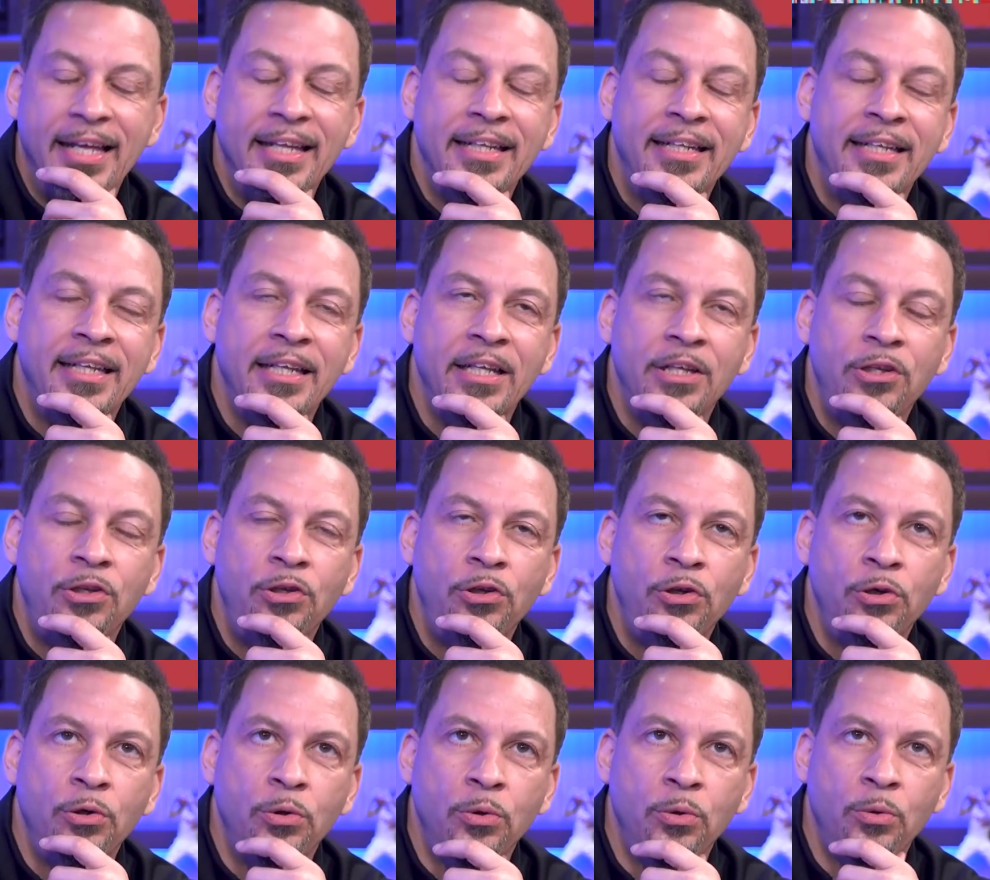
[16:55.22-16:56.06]
Did
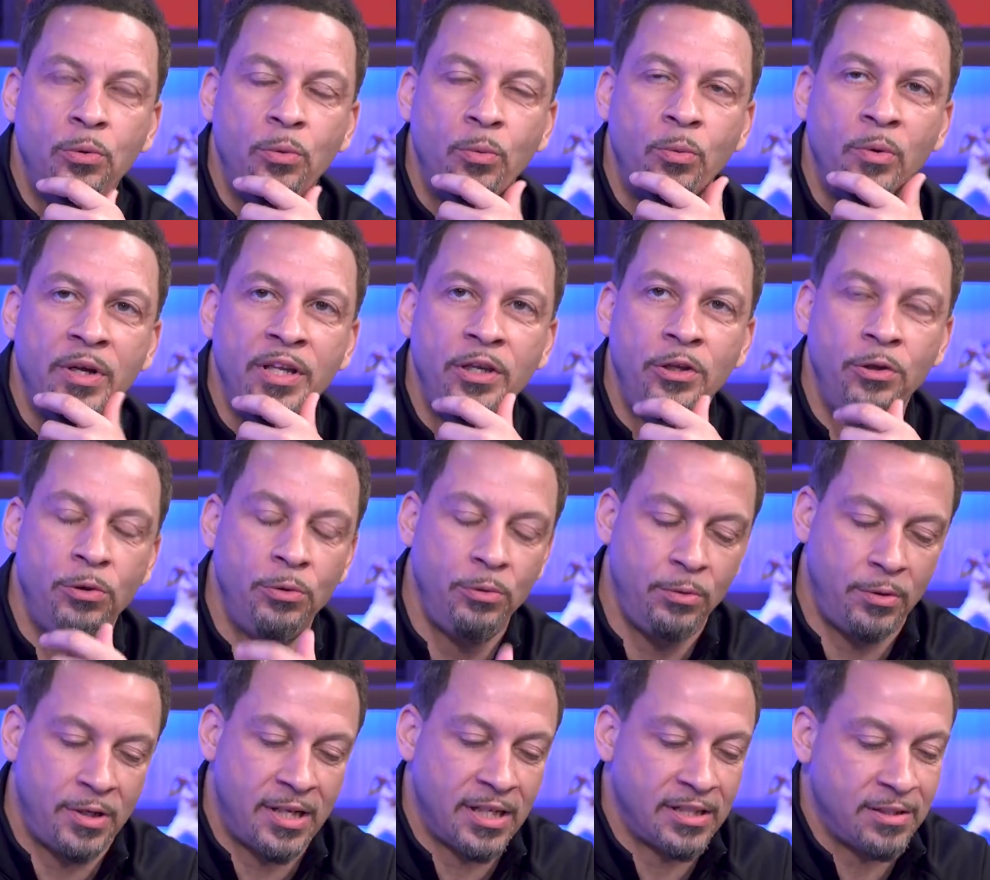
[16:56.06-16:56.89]
you,
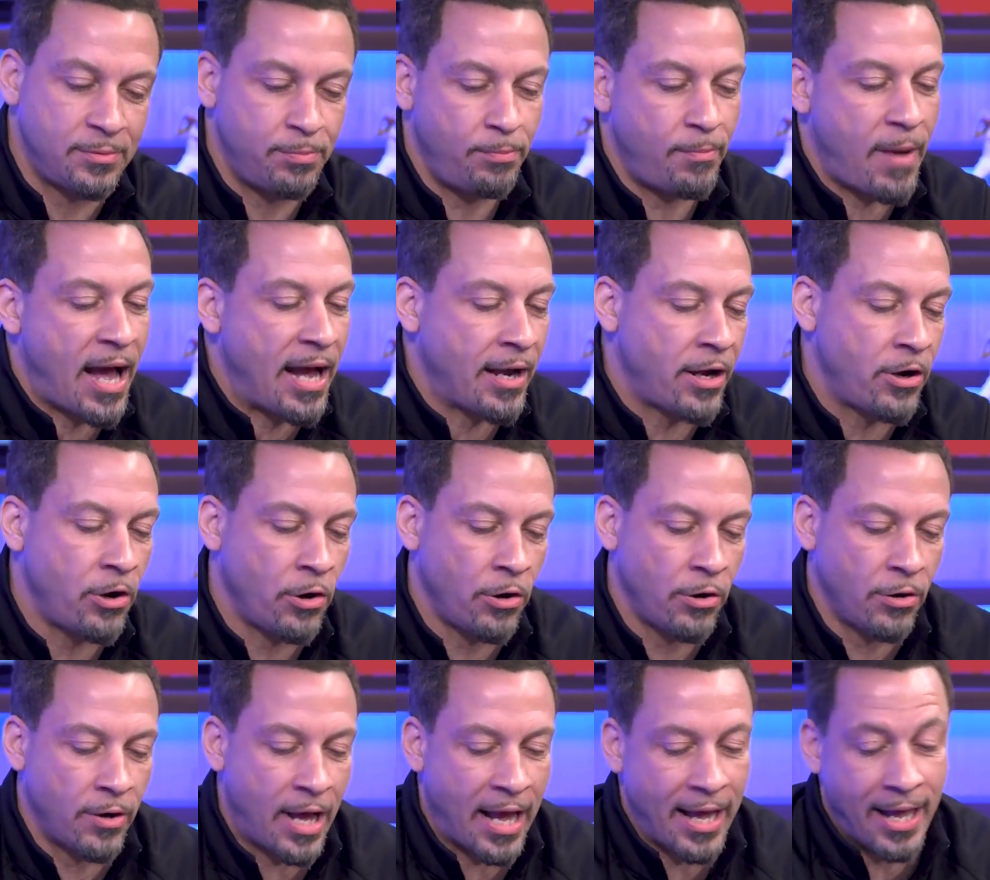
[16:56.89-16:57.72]
because my
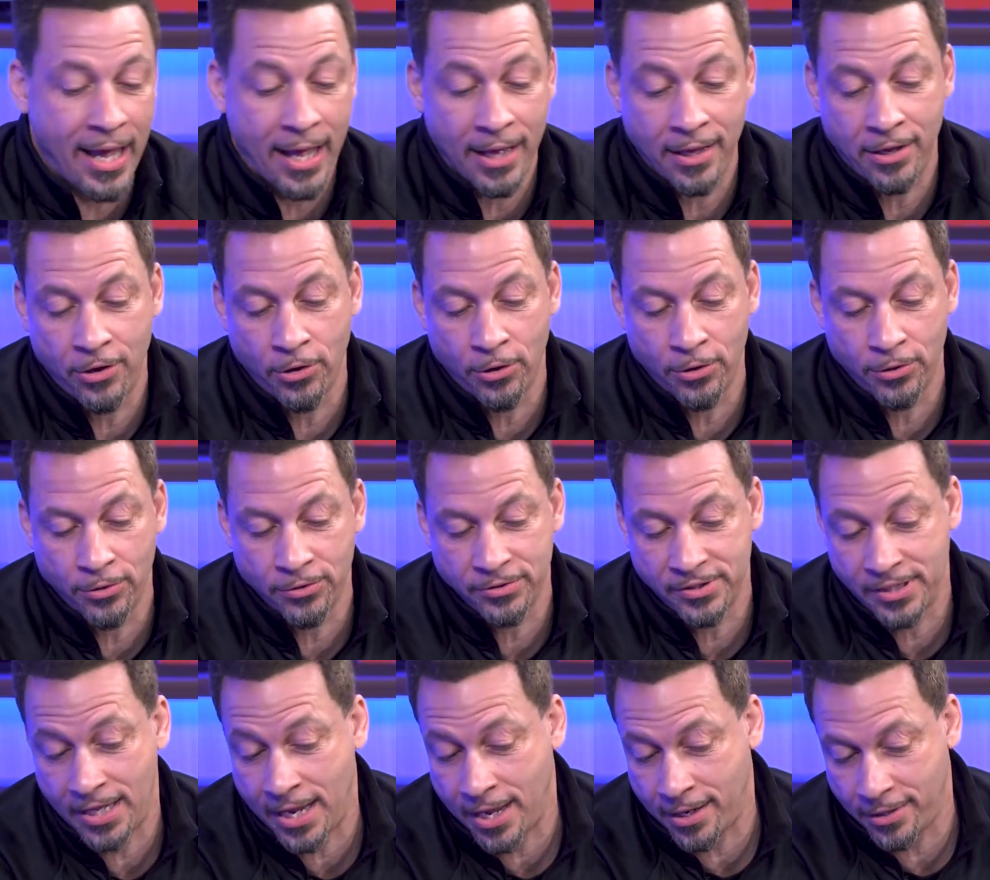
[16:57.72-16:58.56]
girl, I got
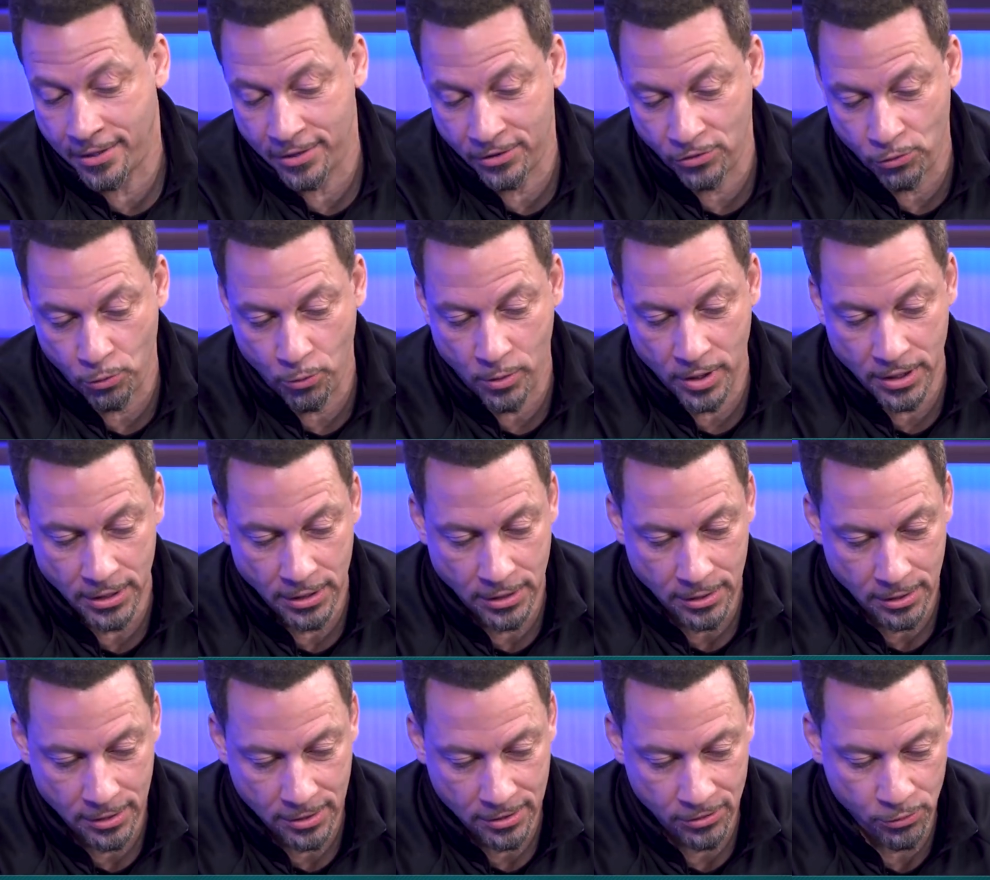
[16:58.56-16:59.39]
girls now, they 20,
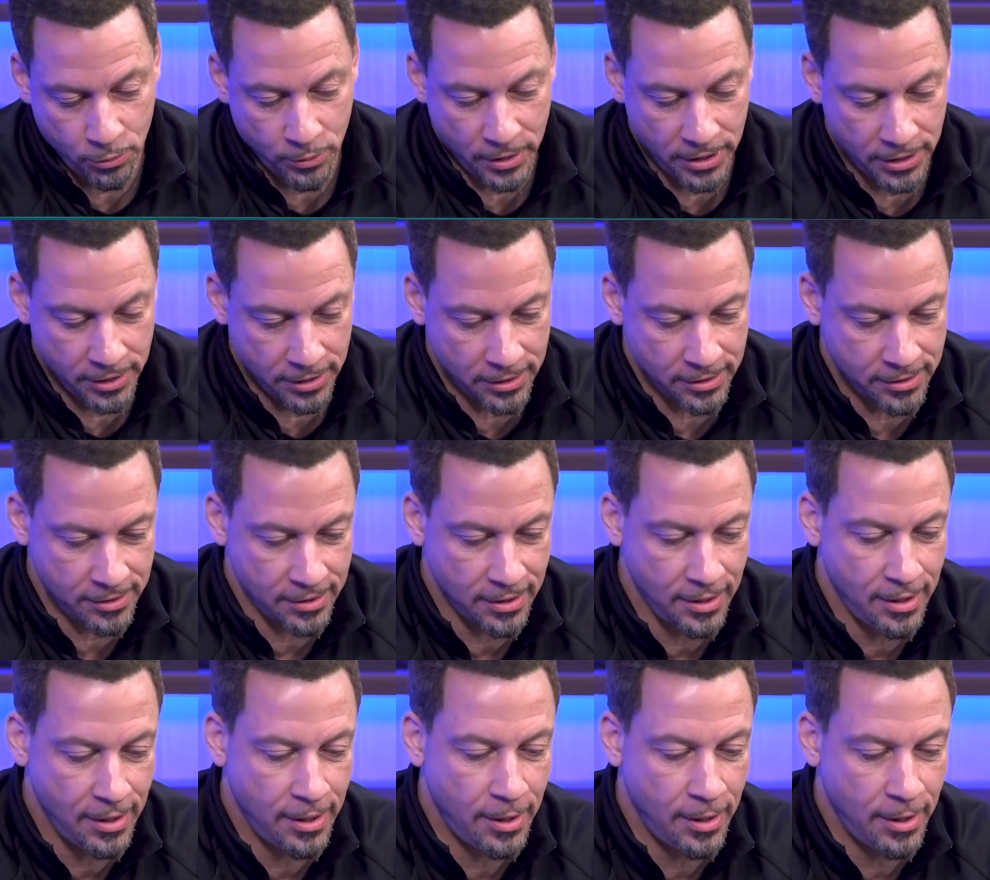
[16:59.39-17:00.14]
twins.